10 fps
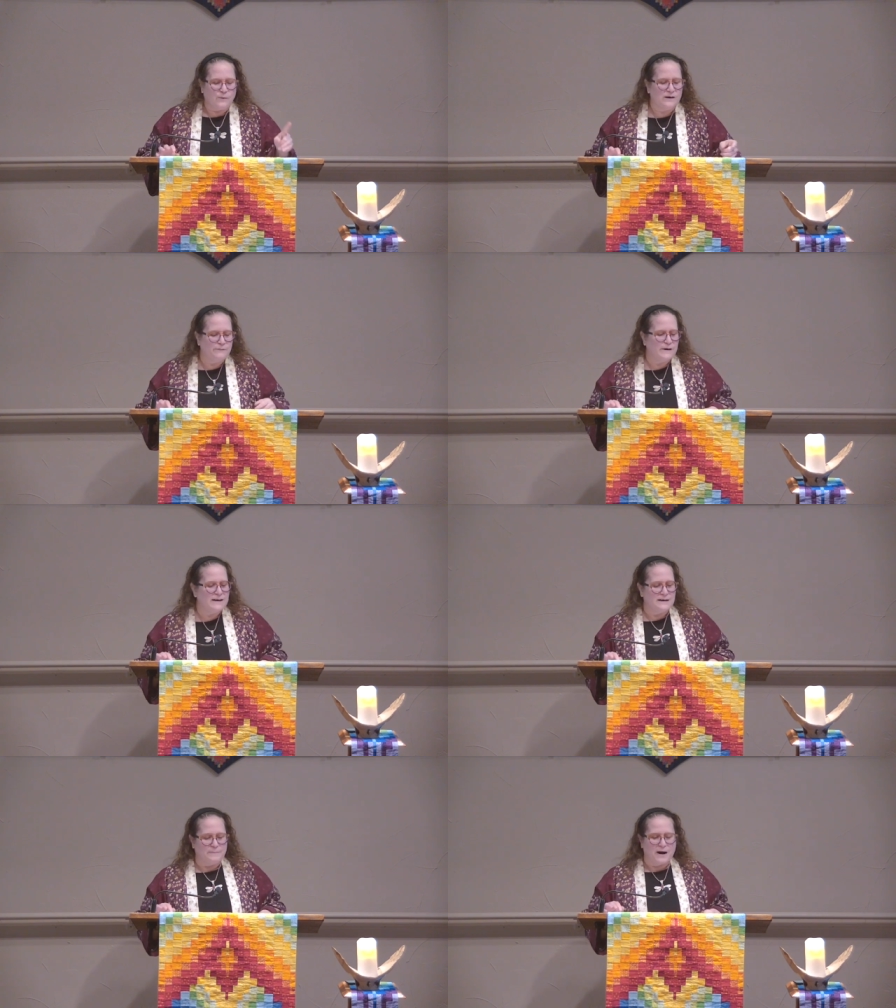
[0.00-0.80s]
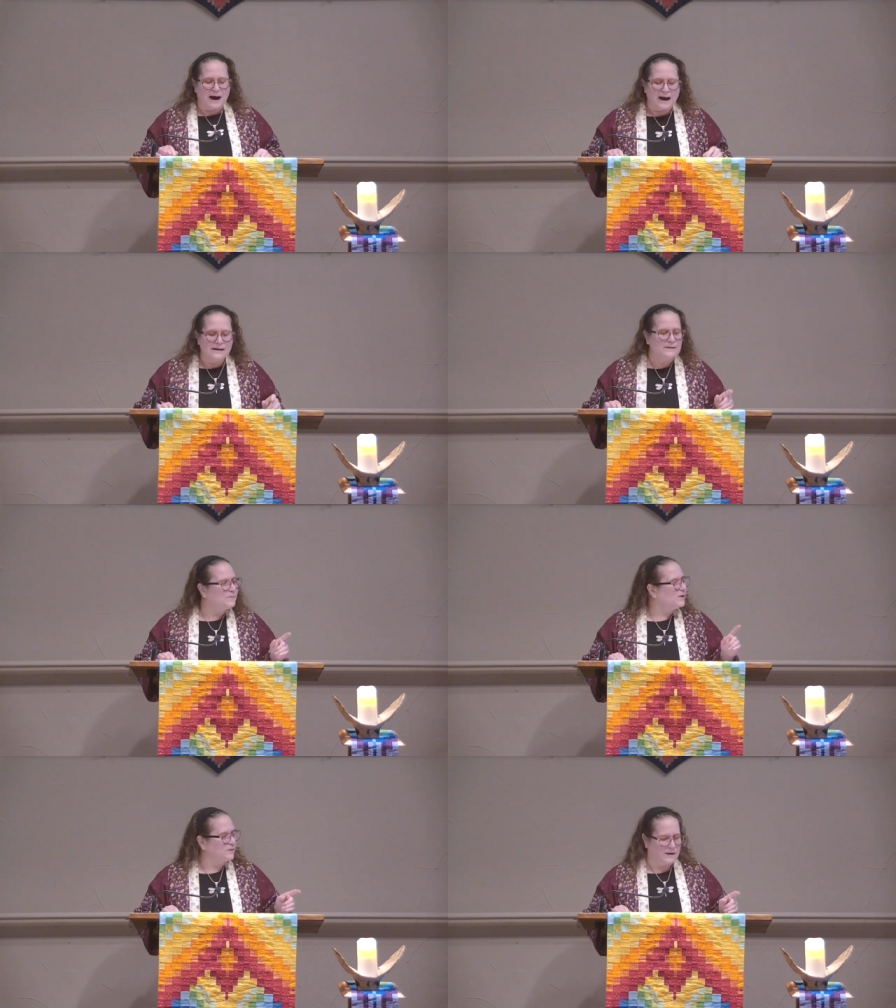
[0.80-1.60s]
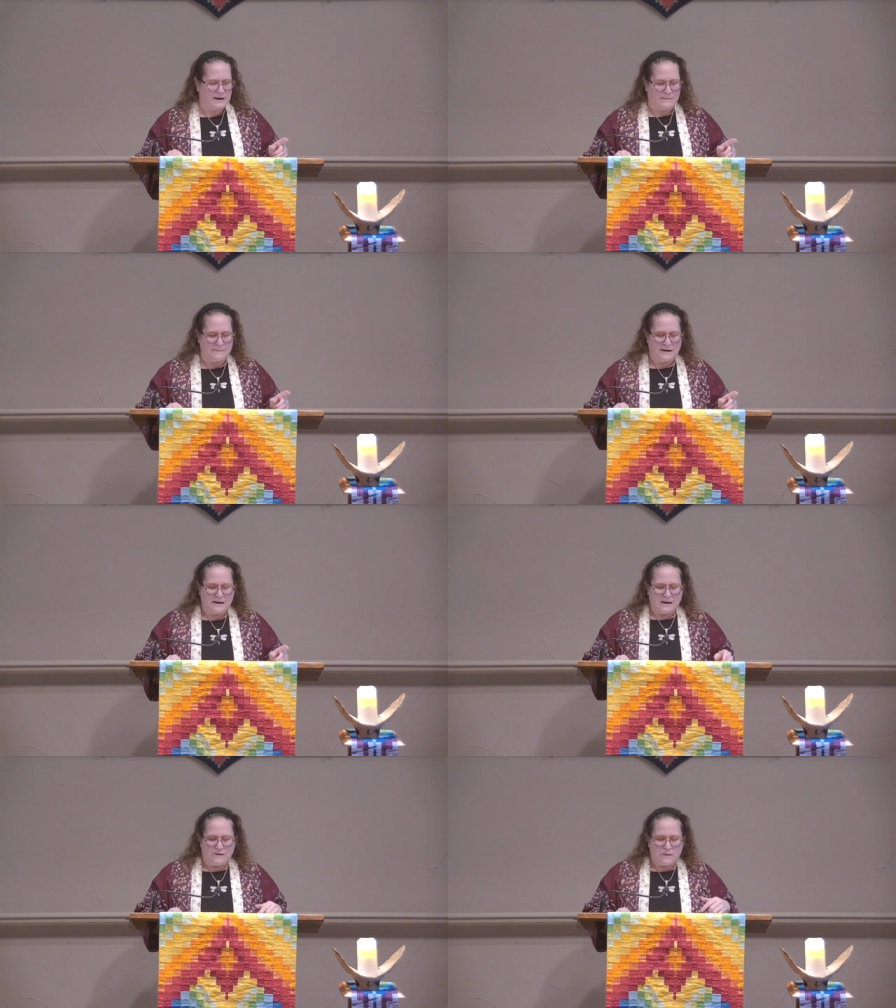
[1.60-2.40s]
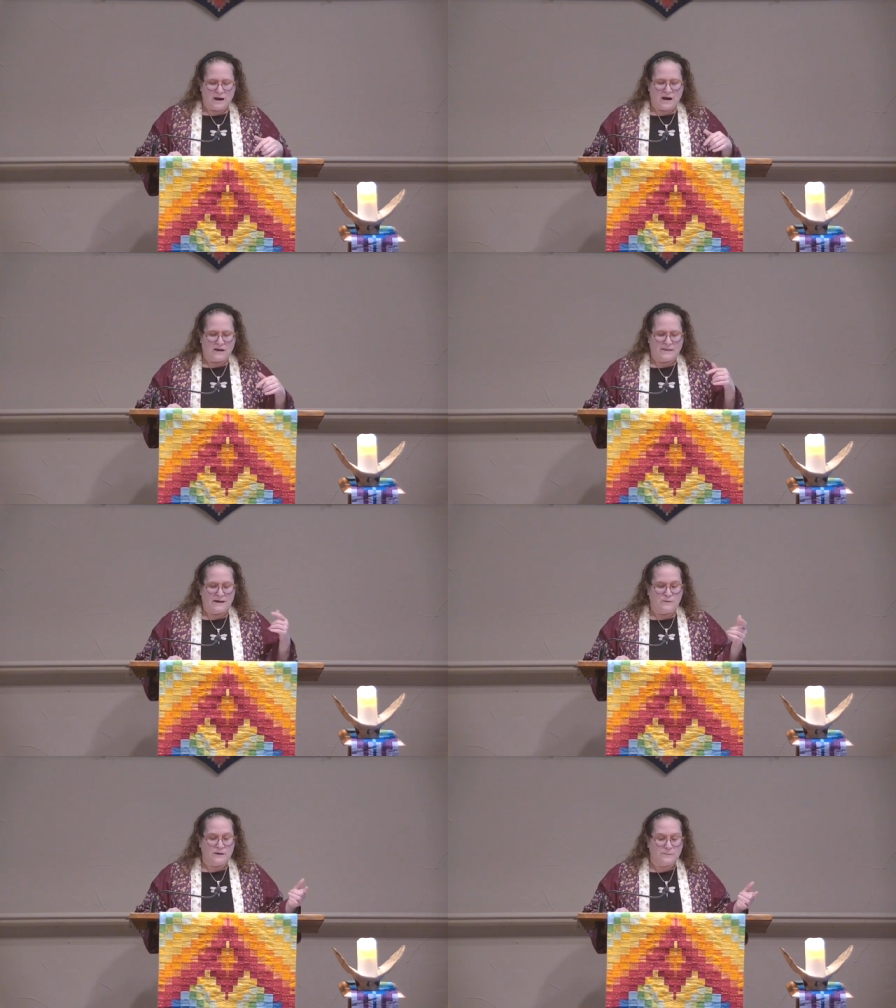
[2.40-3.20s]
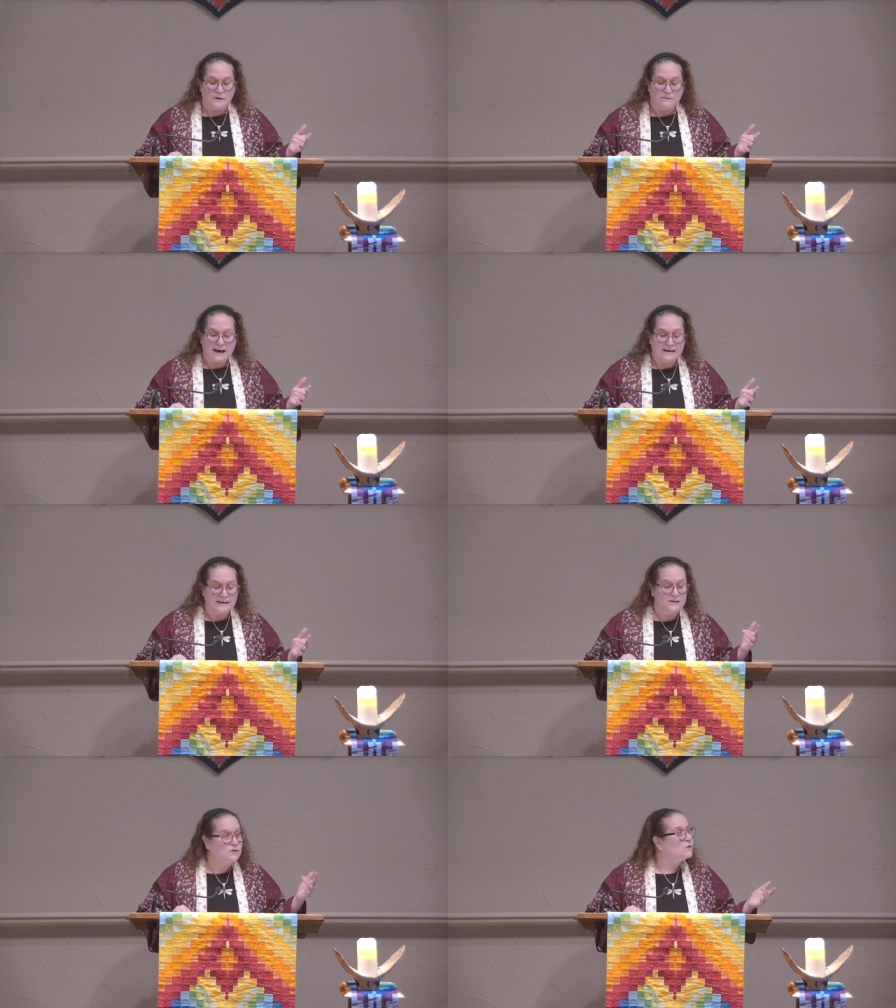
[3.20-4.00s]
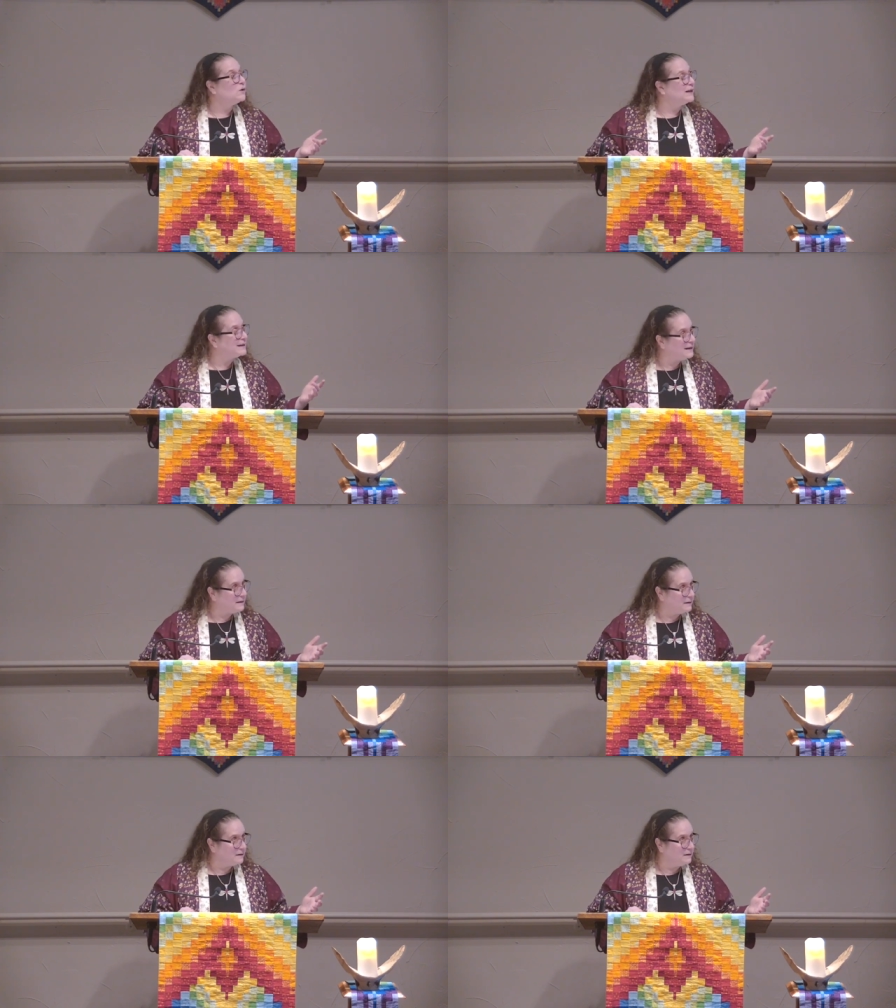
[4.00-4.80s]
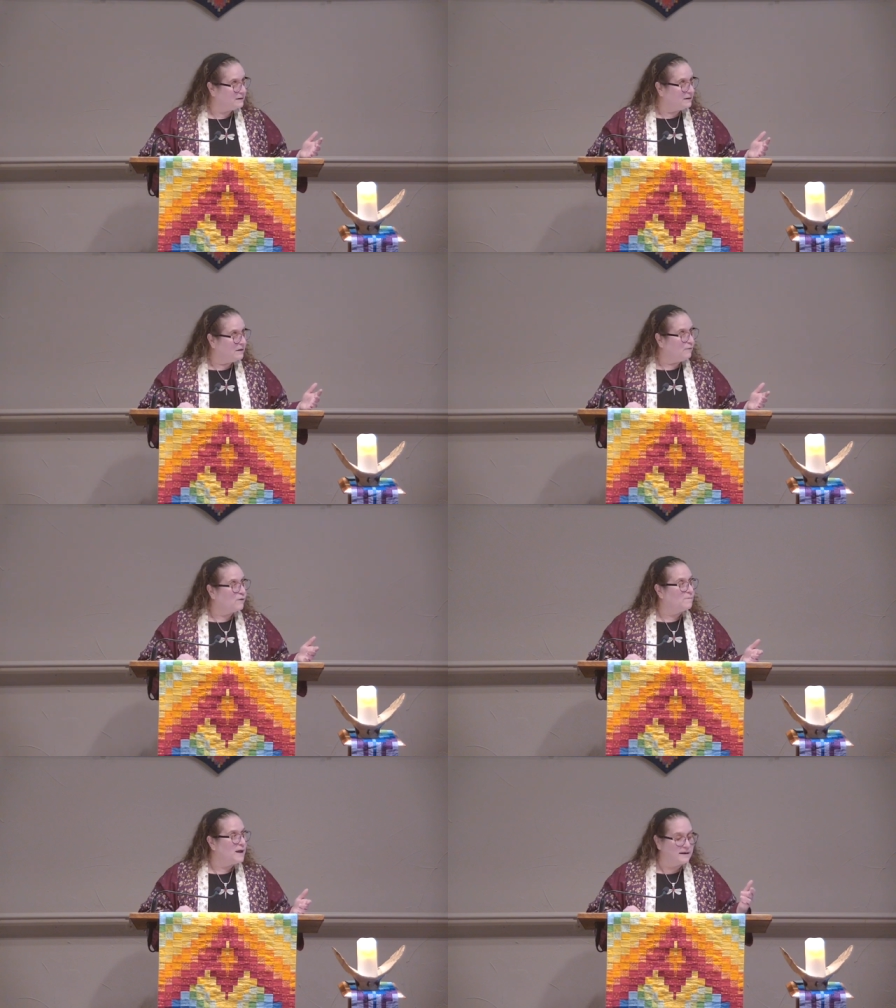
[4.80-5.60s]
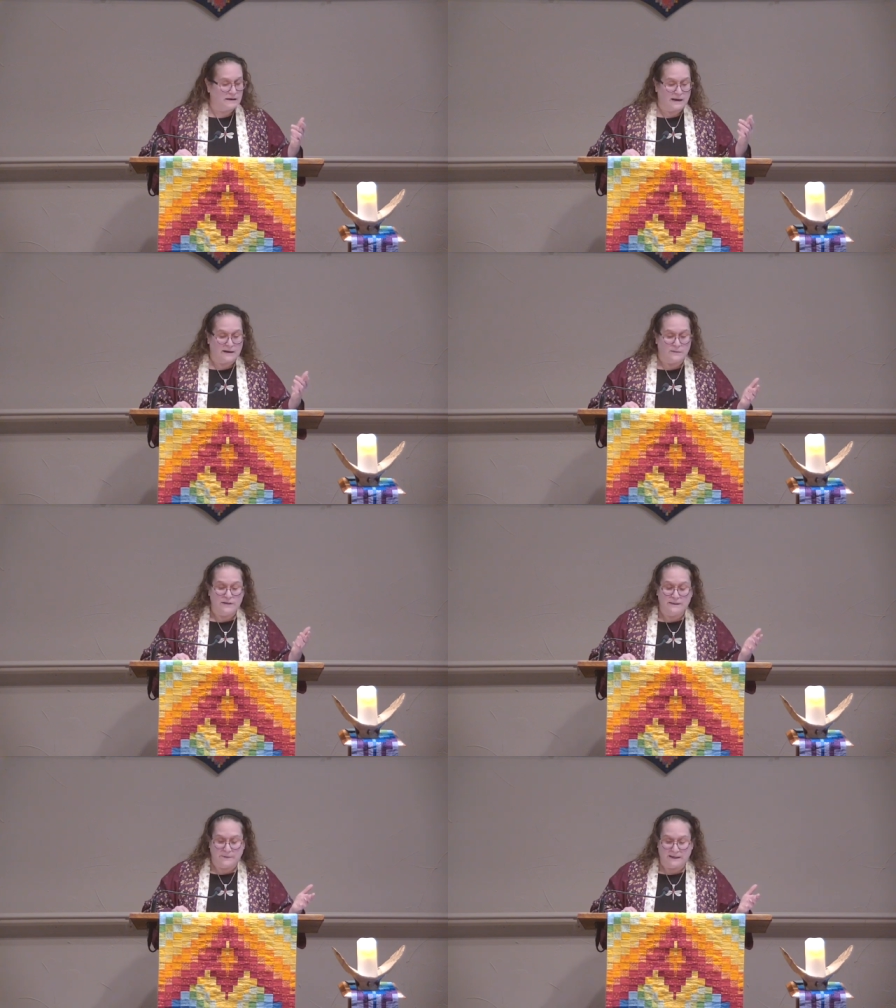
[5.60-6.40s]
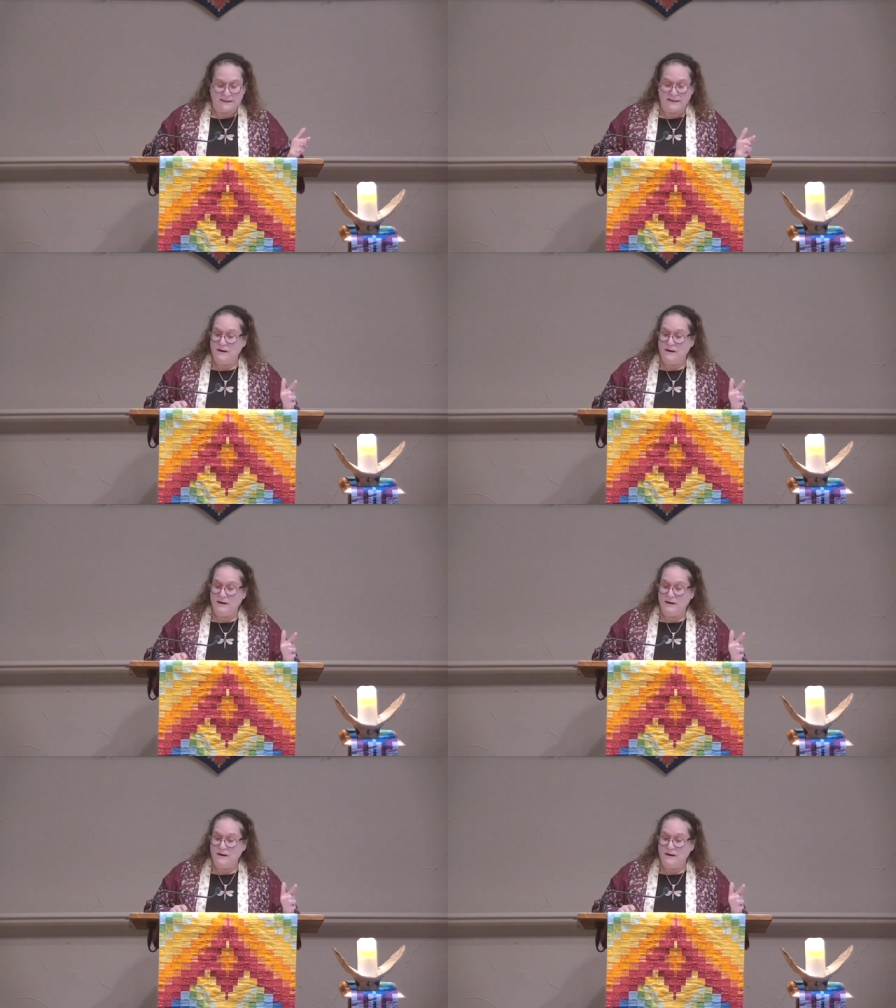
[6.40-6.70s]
It would have funded a pilot program that would have provided doula care for Medicaid recipients.